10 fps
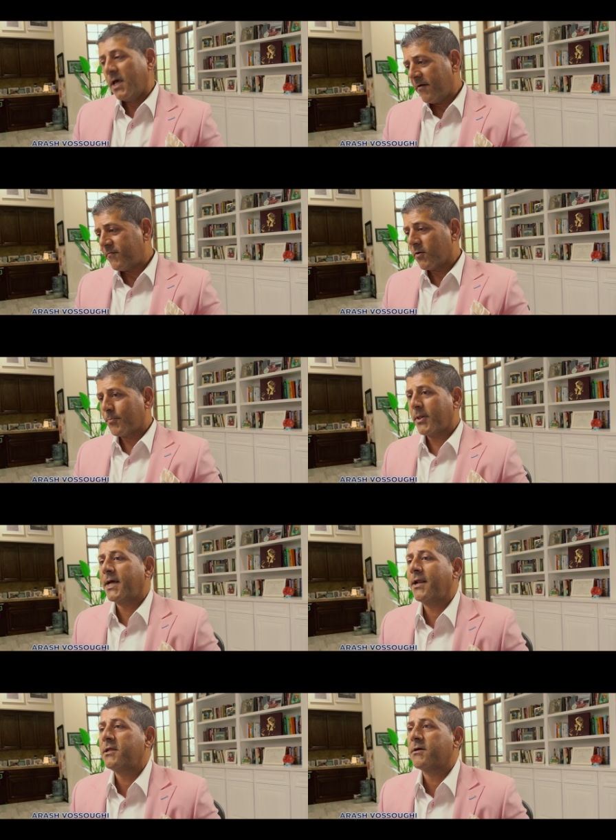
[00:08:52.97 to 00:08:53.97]
If you're
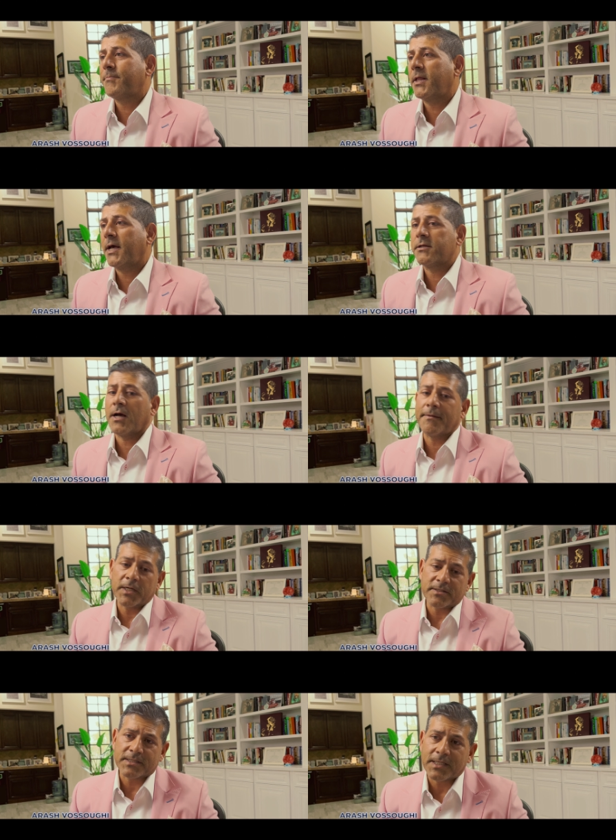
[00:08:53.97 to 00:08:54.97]
planning to plan, I'm
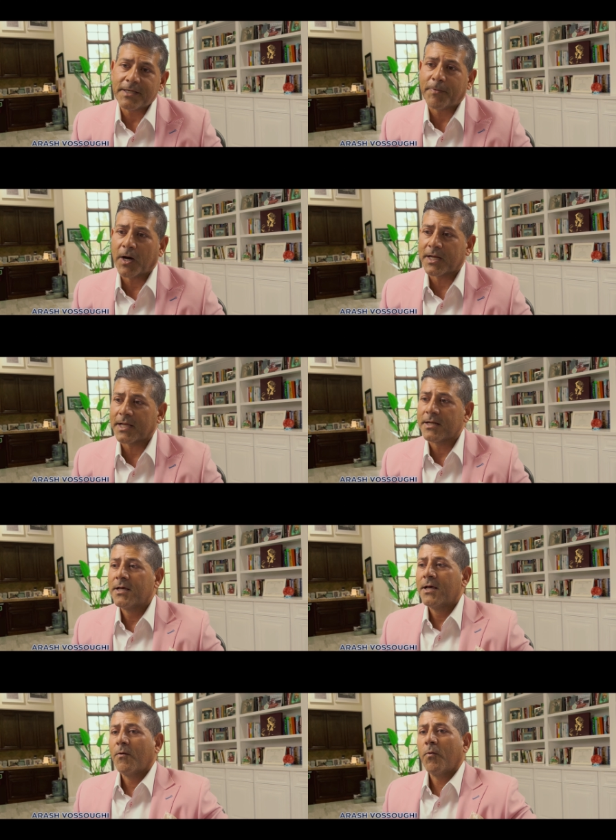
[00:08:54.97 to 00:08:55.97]
gonna sleep on it.
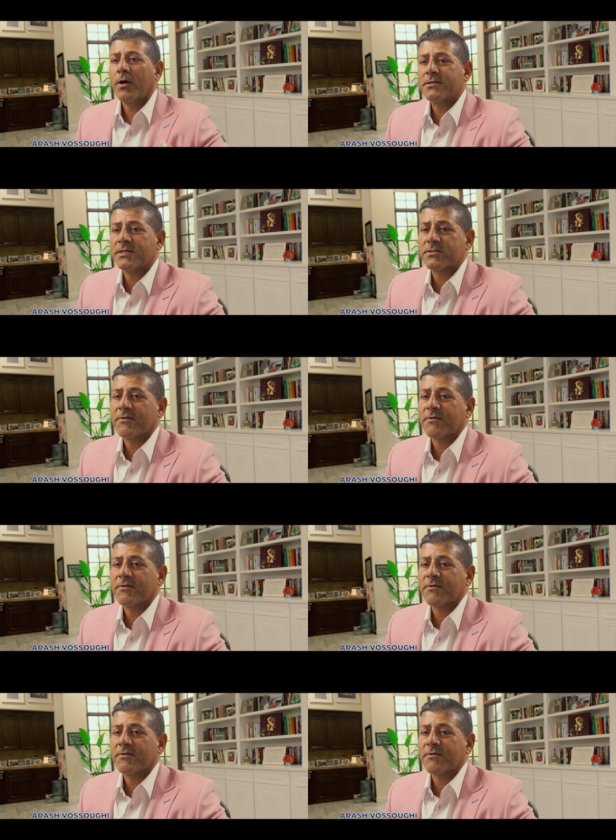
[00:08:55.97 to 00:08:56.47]
What is this?